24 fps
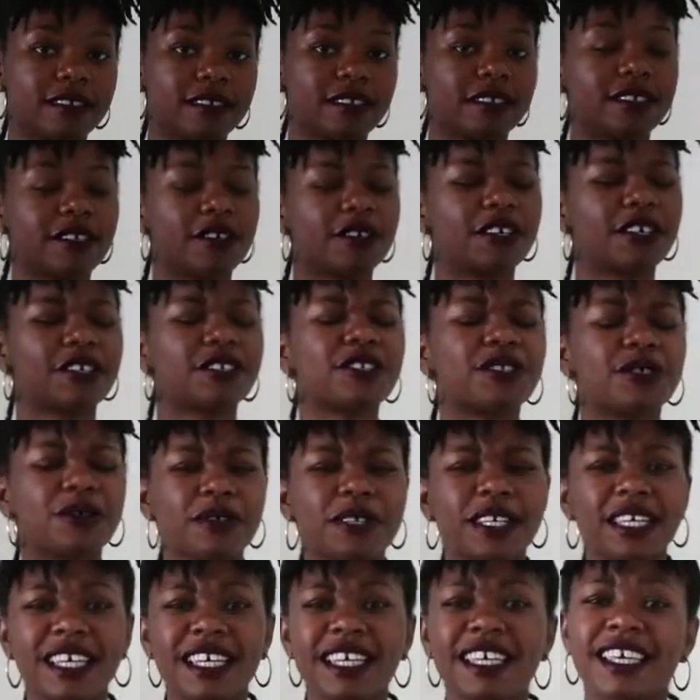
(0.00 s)
So there's
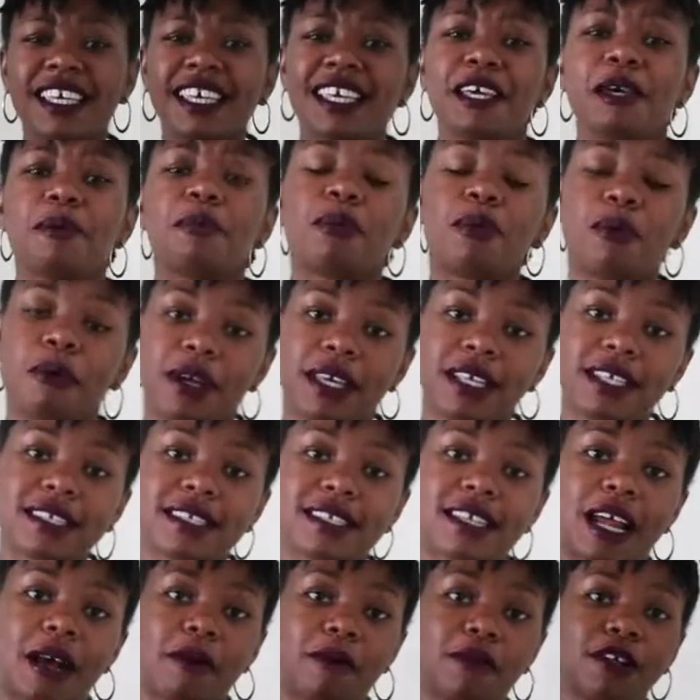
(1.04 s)
3 key points
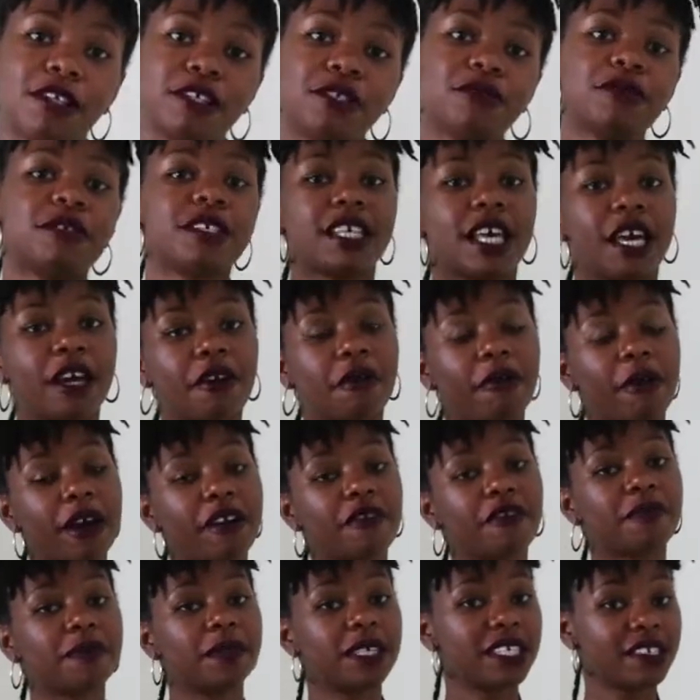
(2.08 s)
that I want you to take
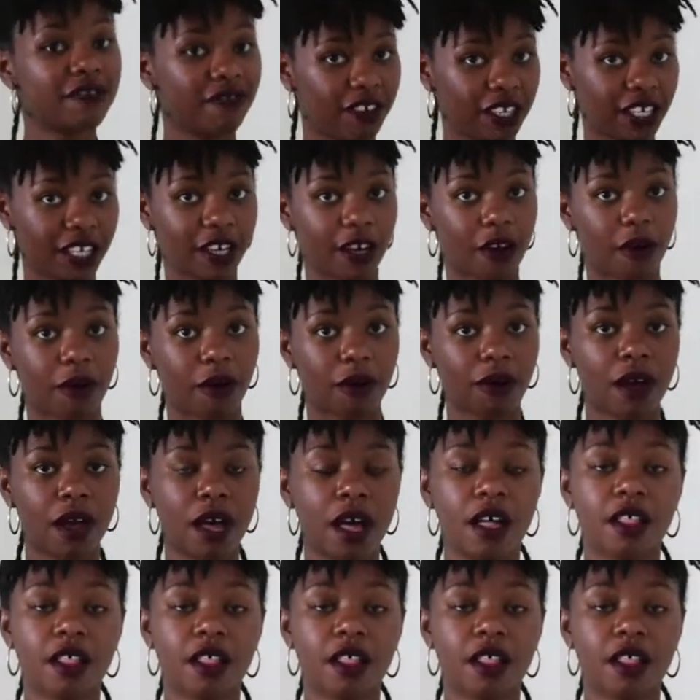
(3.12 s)
away from this video.